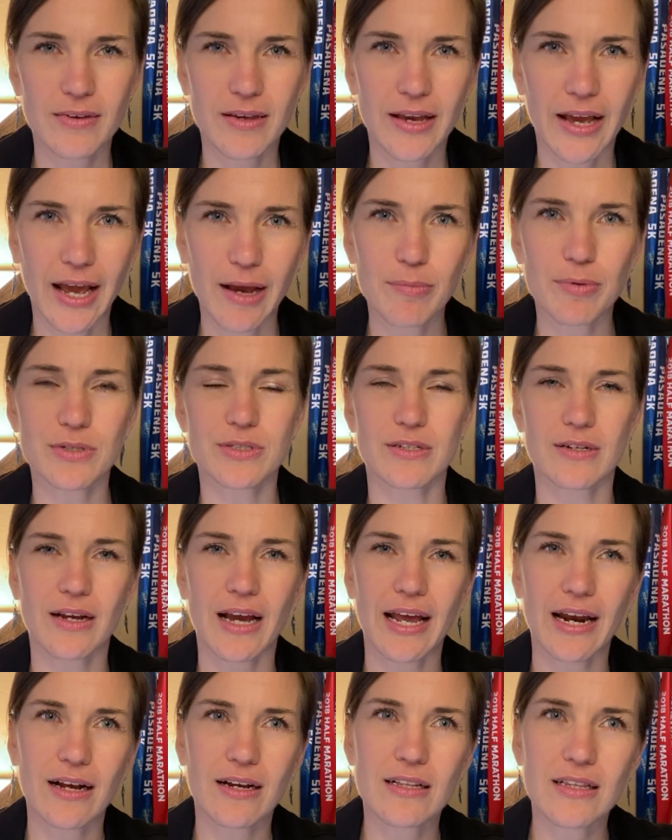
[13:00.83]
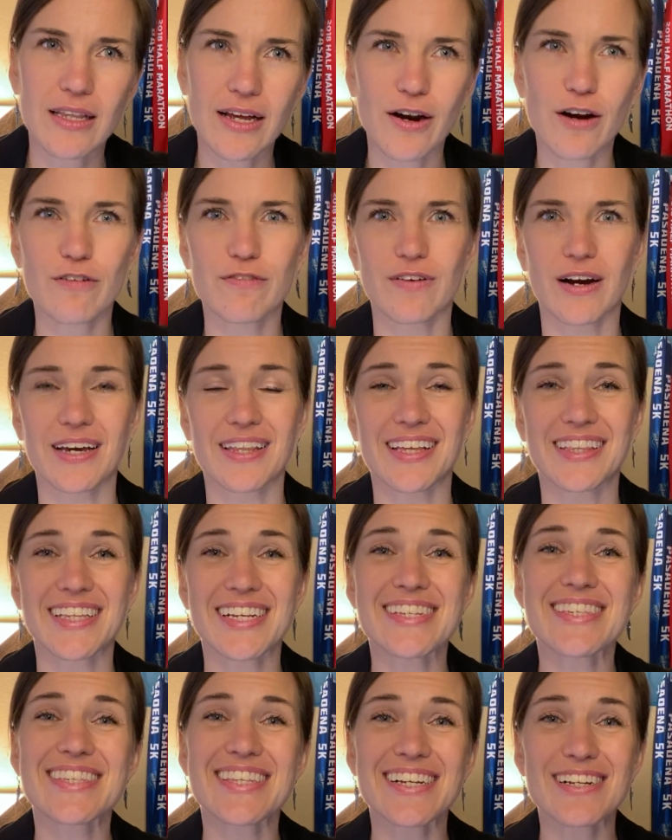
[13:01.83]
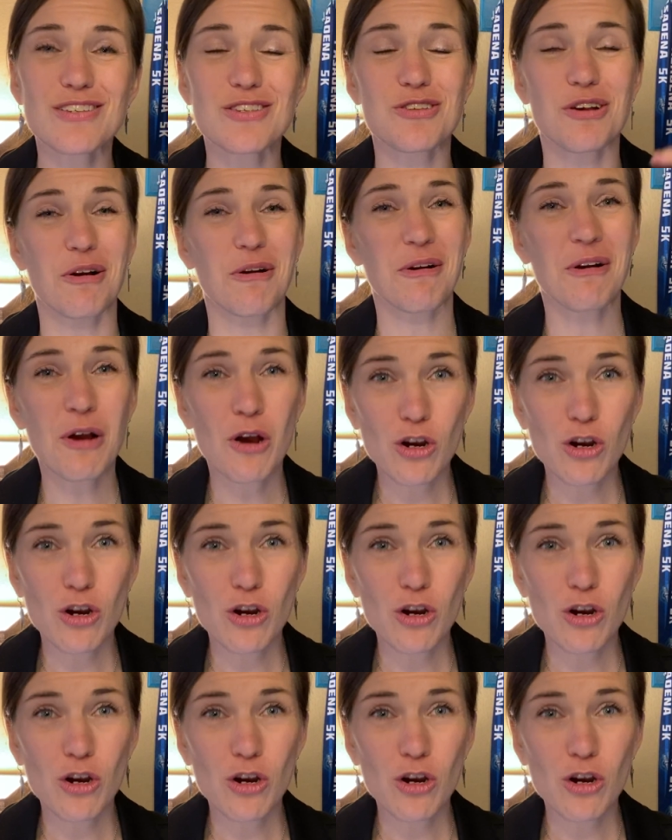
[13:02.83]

able to kind of clarify that these things are